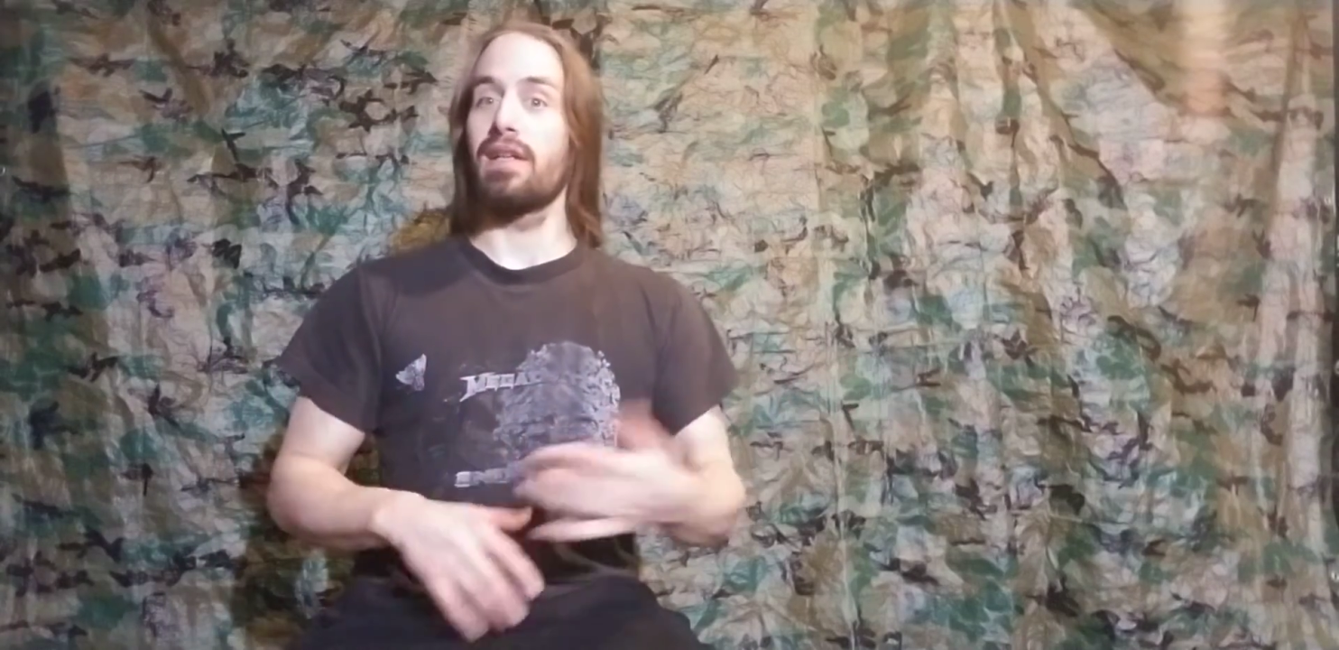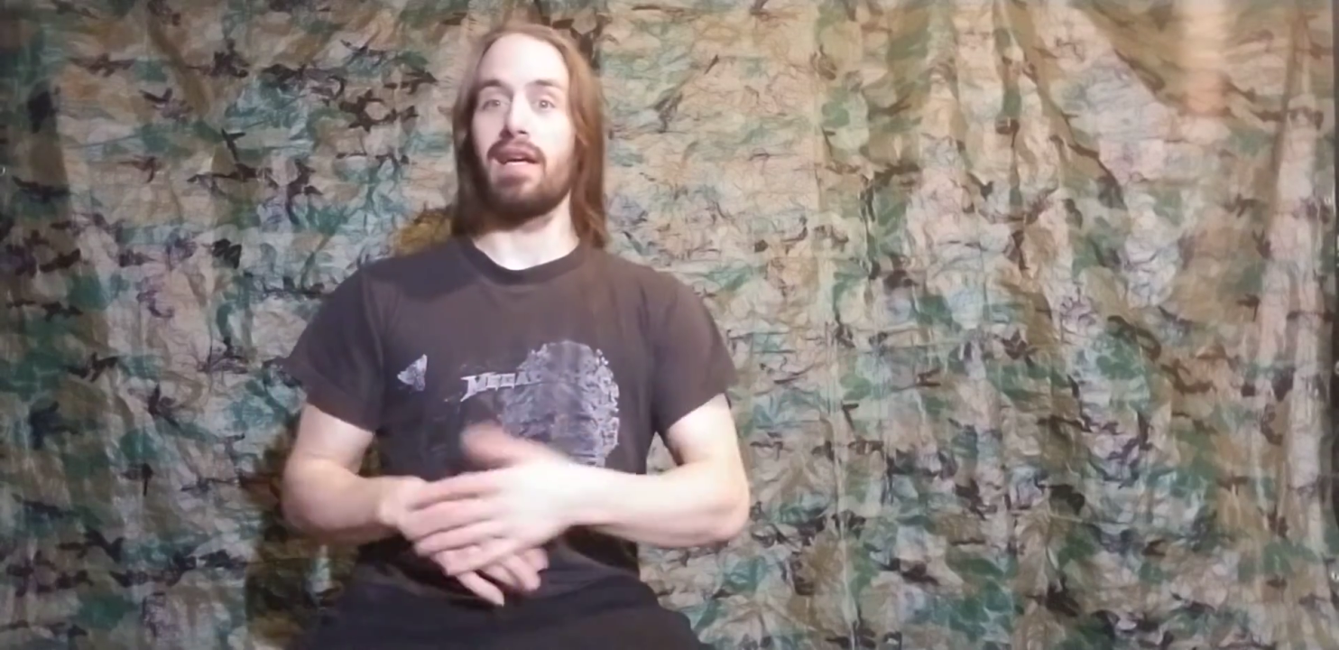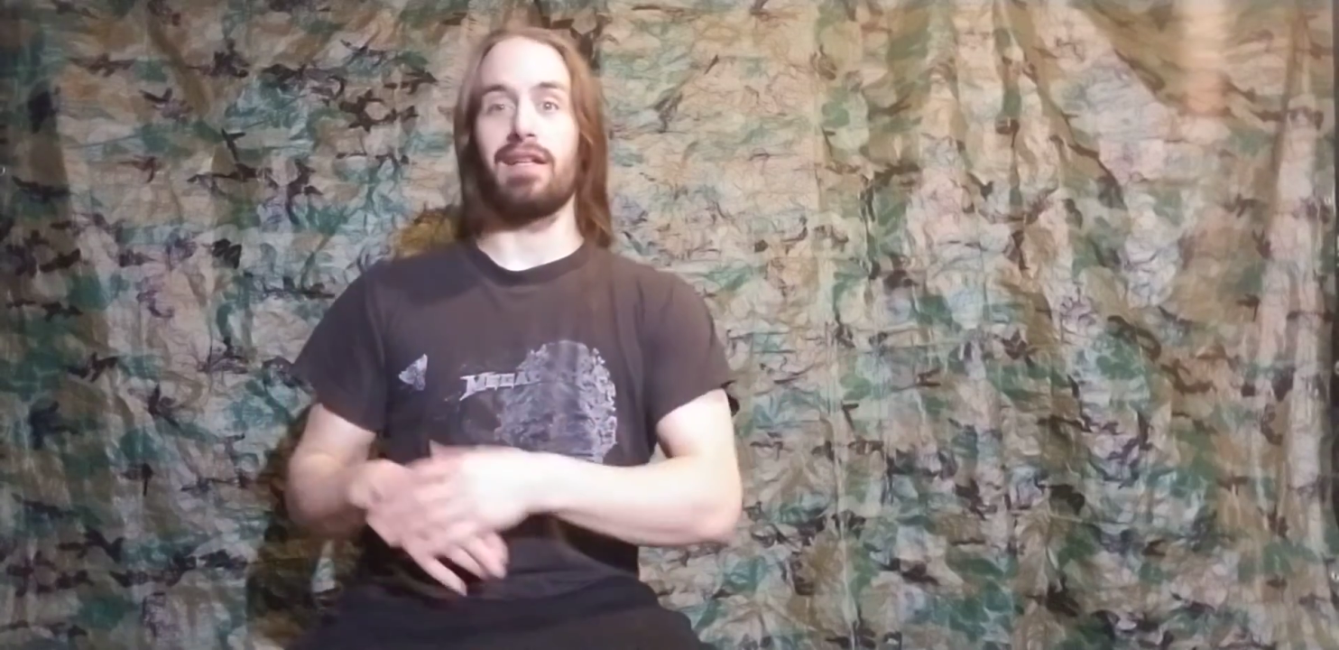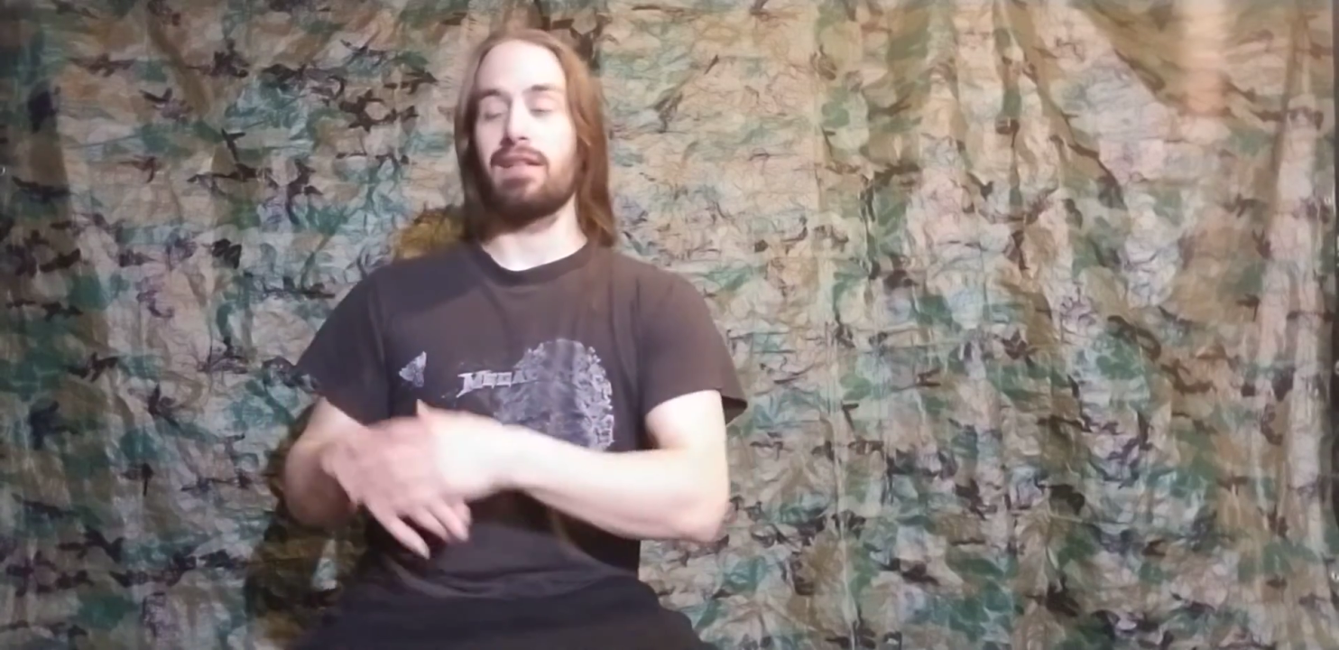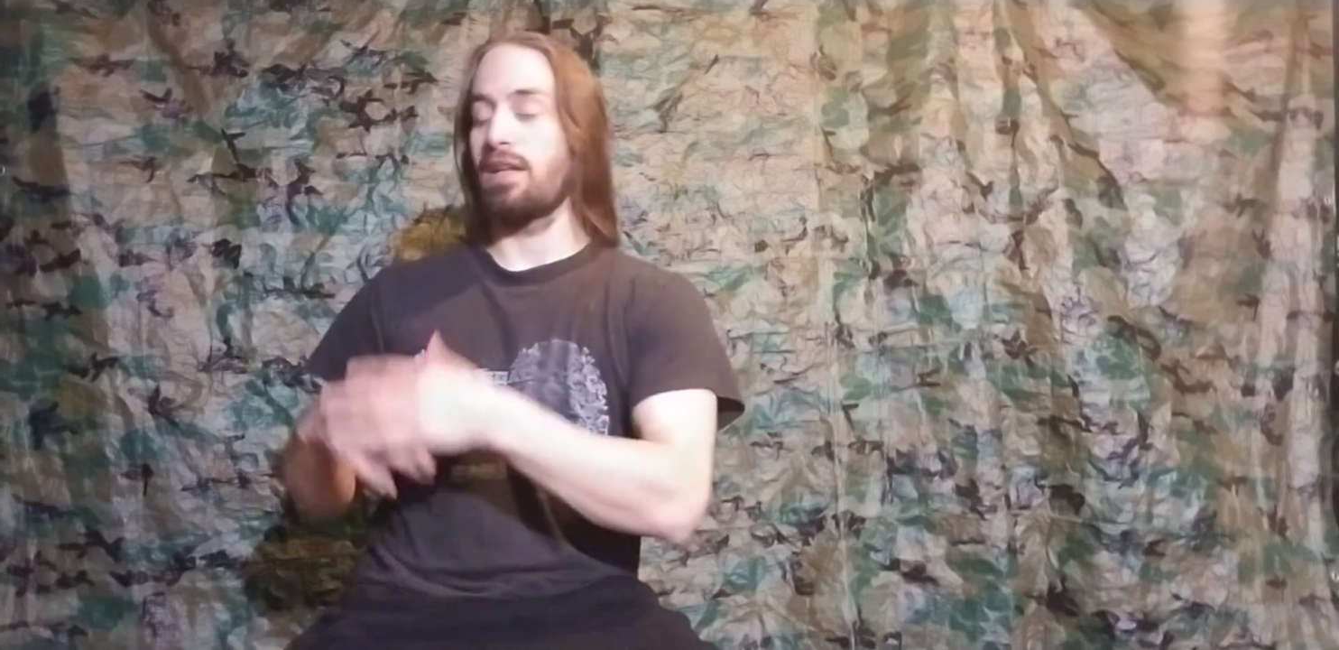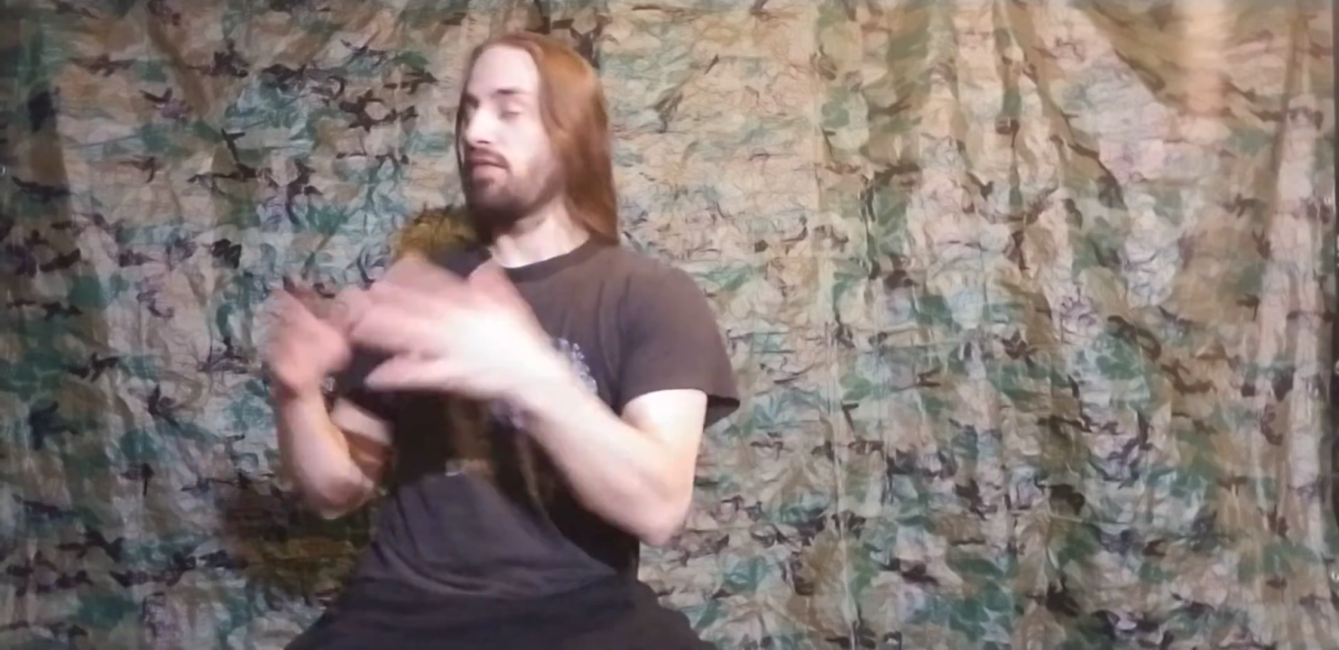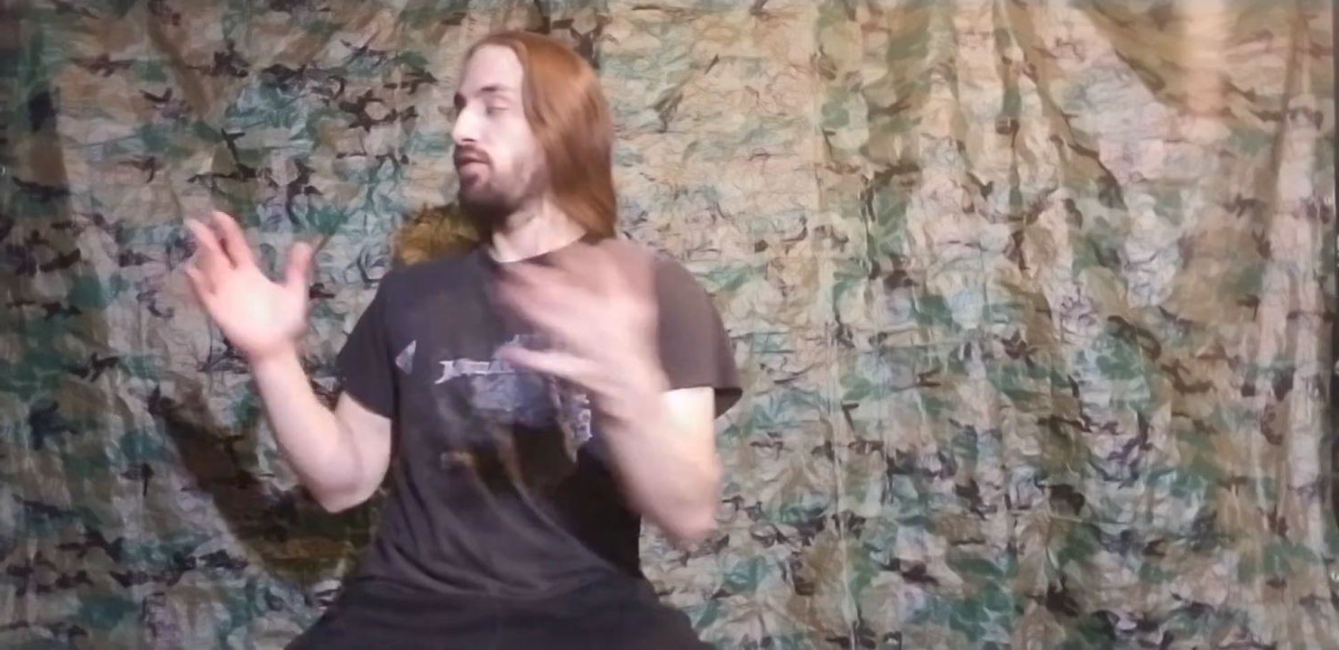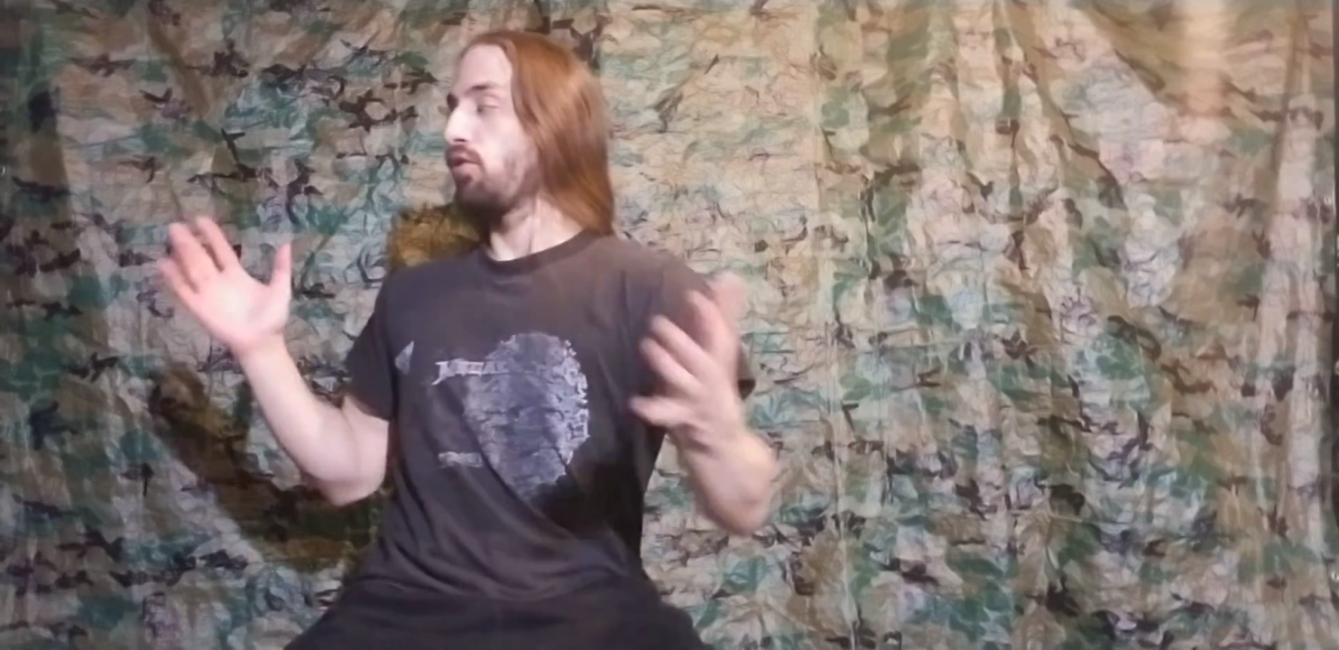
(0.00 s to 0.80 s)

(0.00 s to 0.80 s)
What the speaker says: Like, if